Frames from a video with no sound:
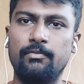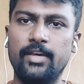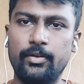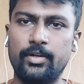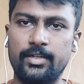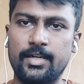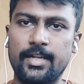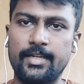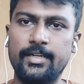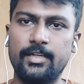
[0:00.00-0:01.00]
where you can
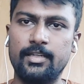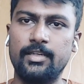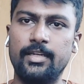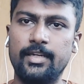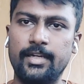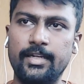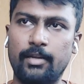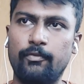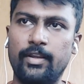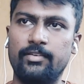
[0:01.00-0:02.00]
connect it in an
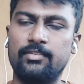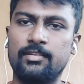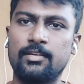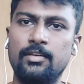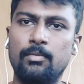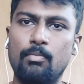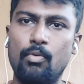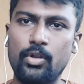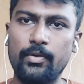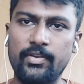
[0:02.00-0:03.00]
interface.
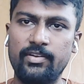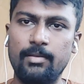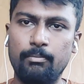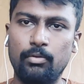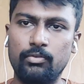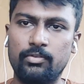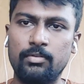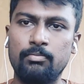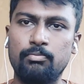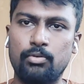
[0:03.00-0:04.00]
Motivation improves
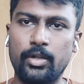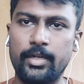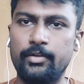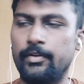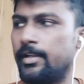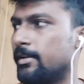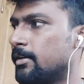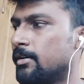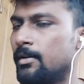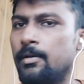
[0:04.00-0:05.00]
productivity.
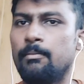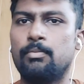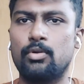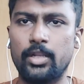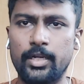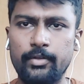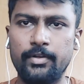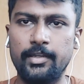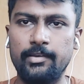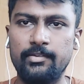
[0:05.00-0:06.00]

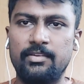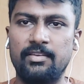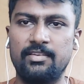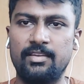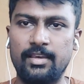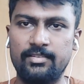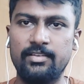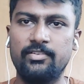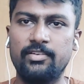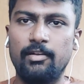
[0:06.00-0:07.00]
Productivity is an
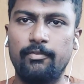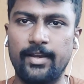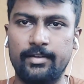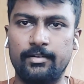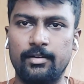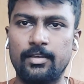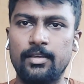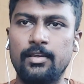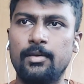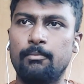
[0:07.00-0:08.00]
essential factor.
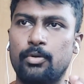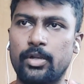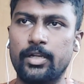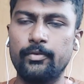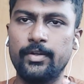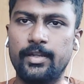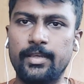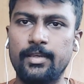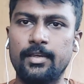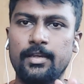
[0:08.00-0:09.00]

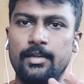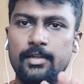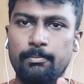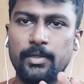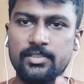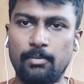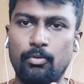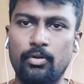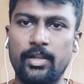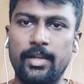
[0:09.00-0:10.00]
Productivity depends
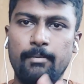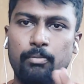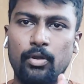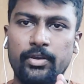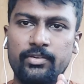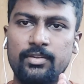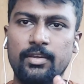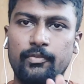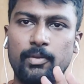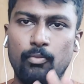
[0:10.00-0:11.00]
upon an employee
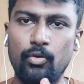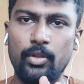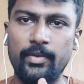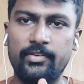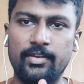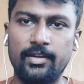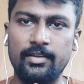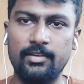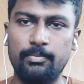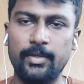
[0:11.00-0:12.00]
if the motivation
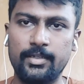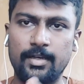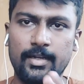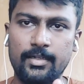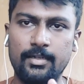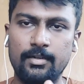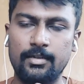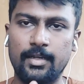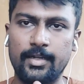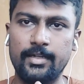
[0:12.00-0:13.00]
is being
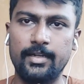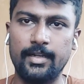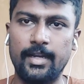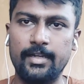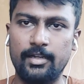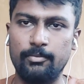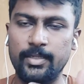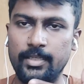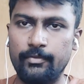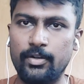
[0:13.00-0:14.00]
corrected and it is
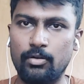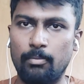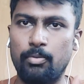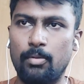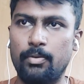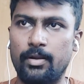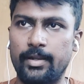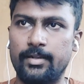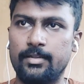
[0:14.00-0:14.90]
being given on a proper rate.